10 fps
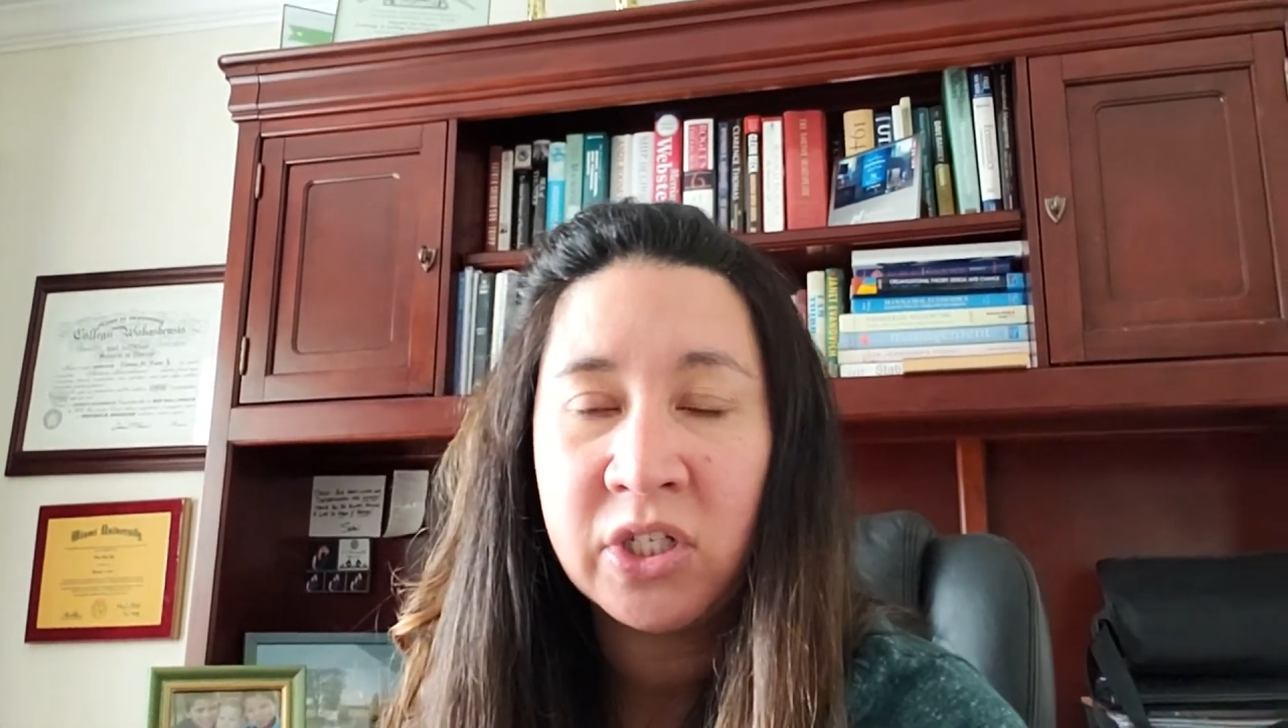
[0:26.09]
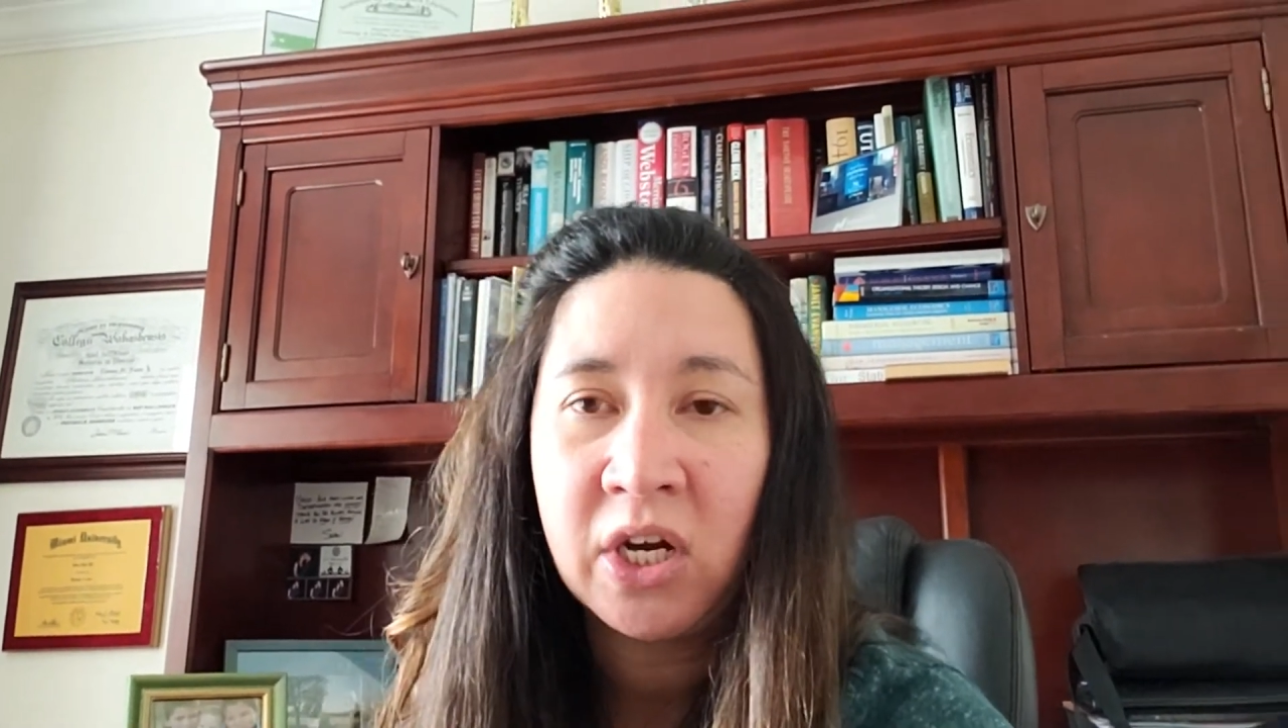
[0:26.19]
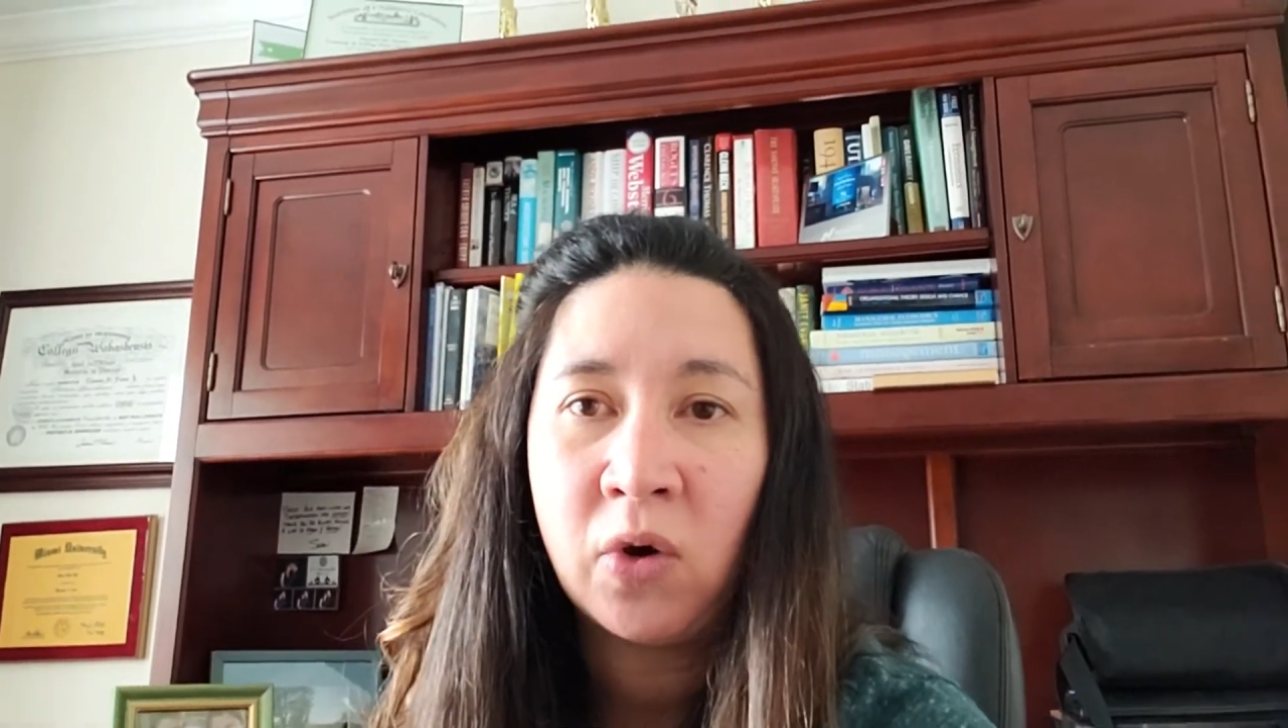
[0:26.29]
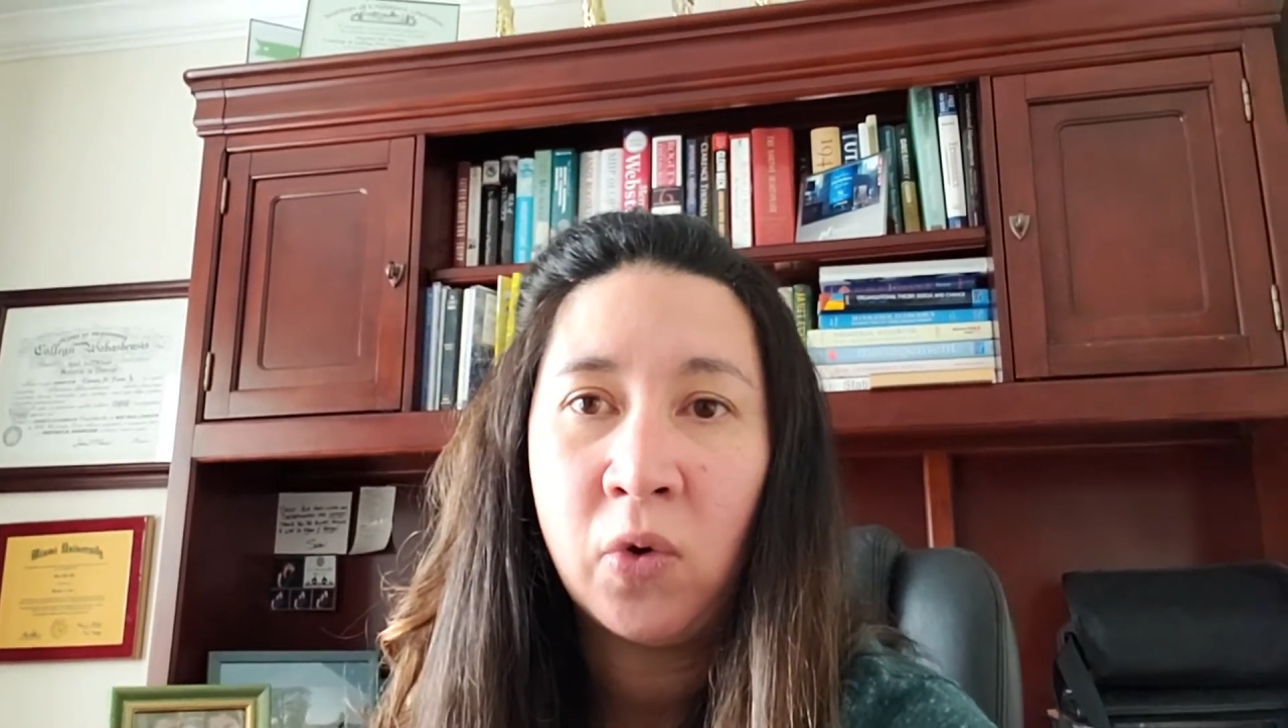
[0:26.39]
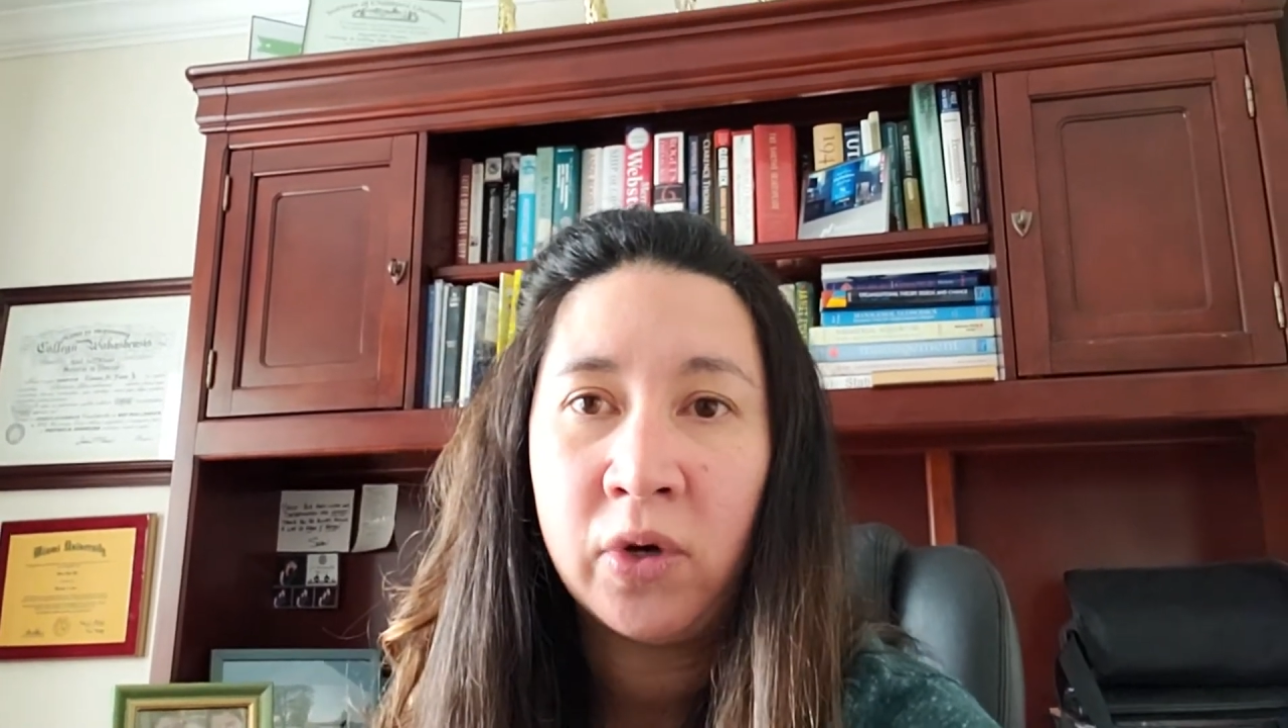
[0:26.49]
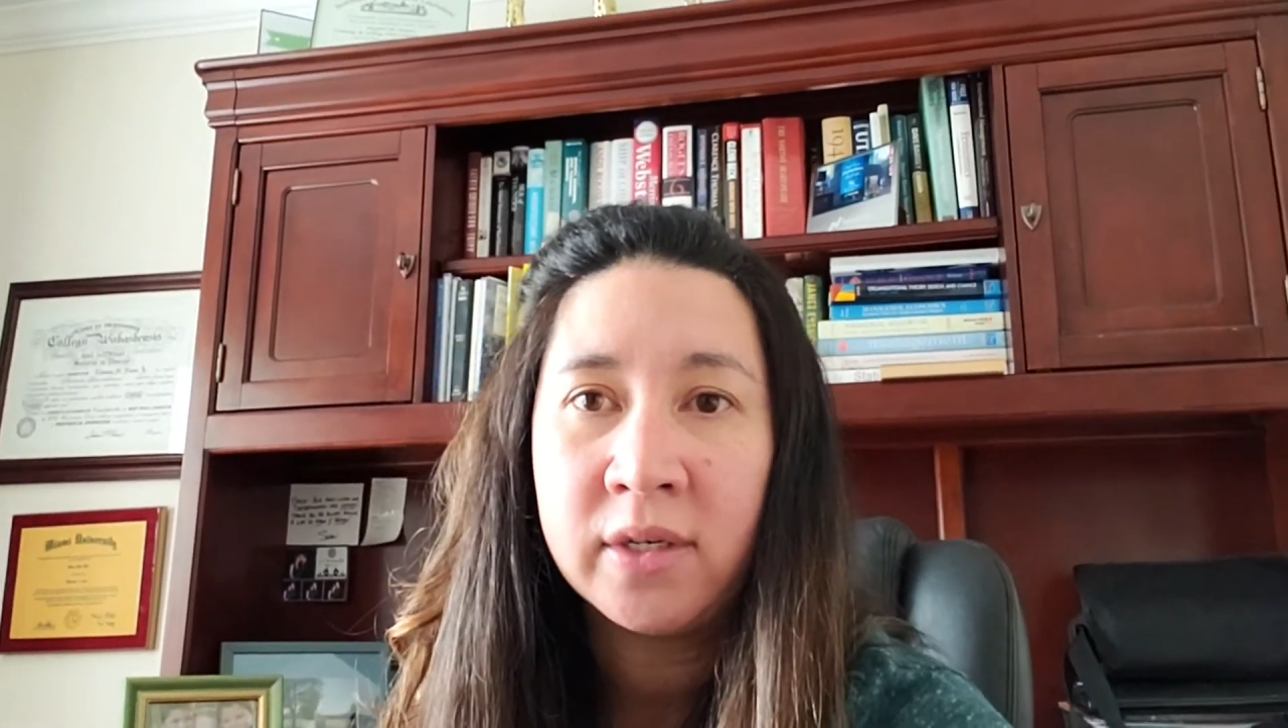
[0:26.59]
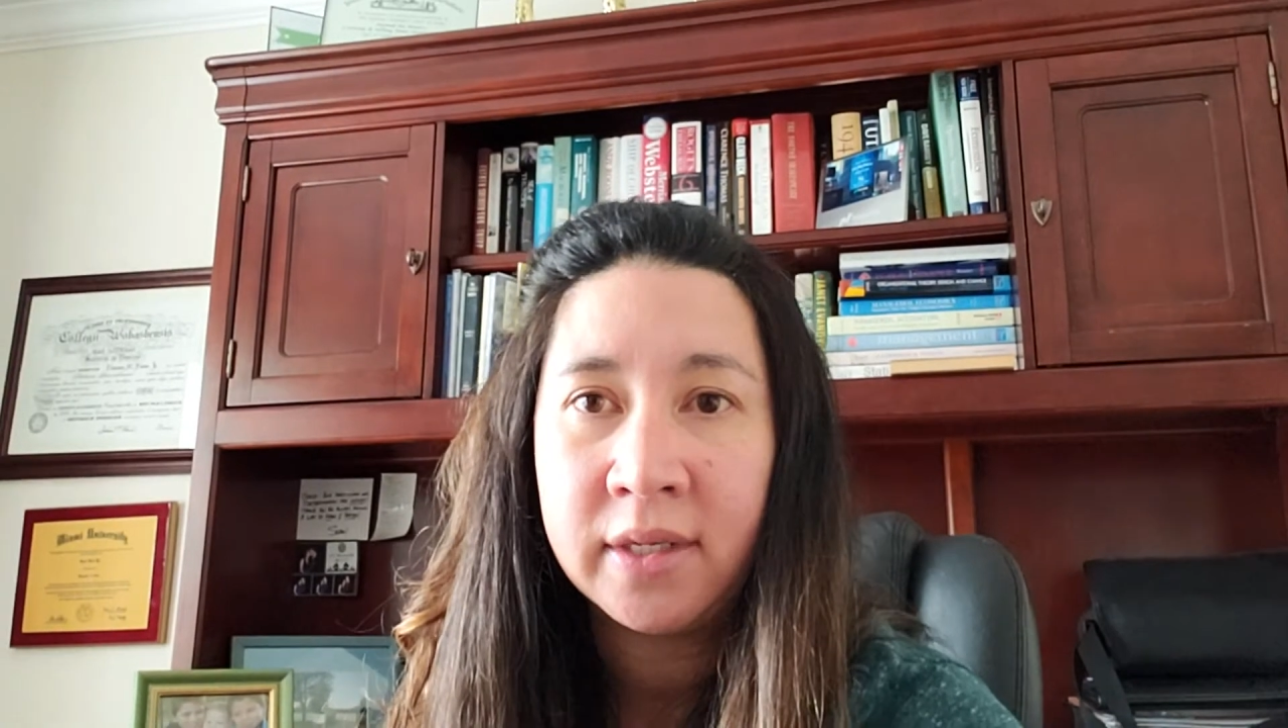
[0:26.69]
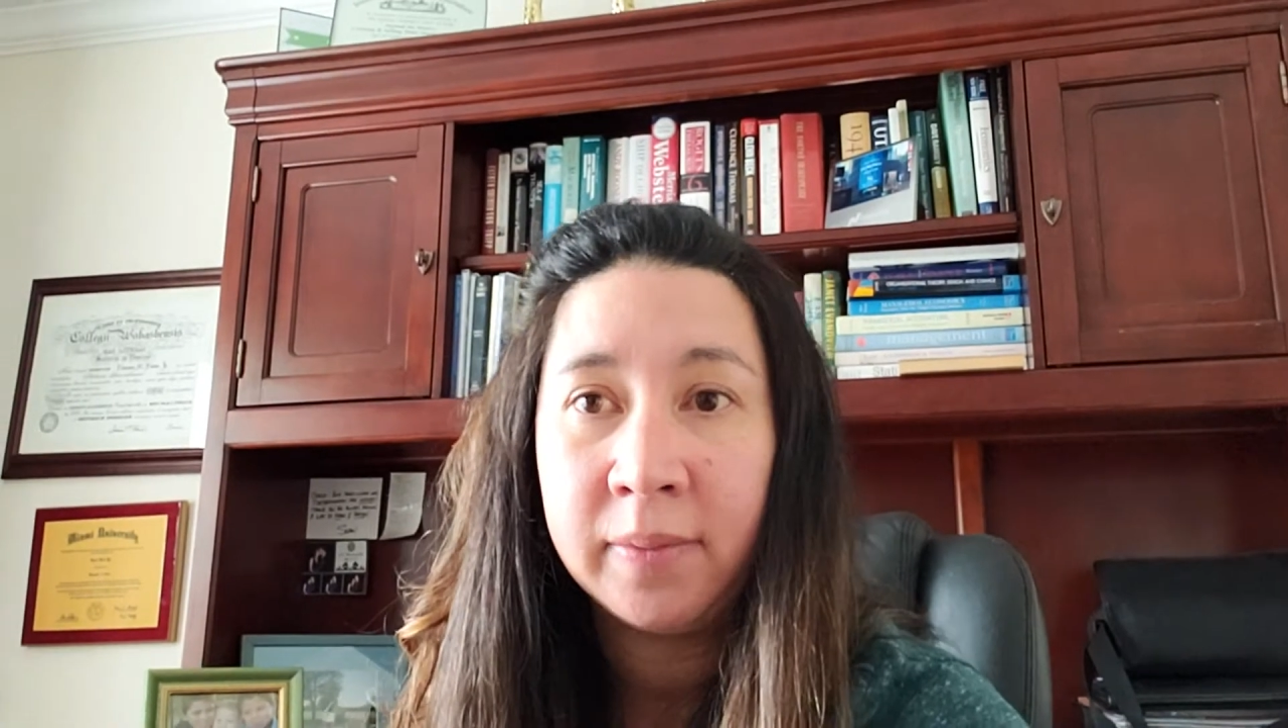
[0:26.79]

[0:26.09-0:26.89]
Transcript: shareholders,